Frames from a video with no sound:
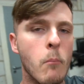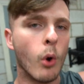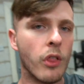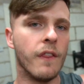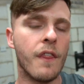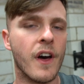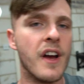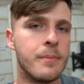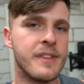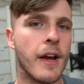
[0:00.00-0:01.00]
more than the
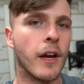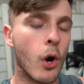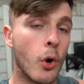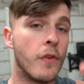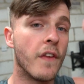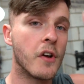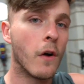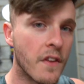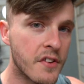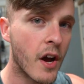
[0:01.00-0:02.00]
30% code that's
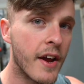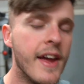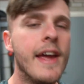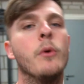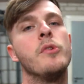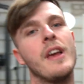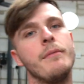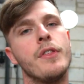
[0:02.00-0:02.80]
on the site. It will save you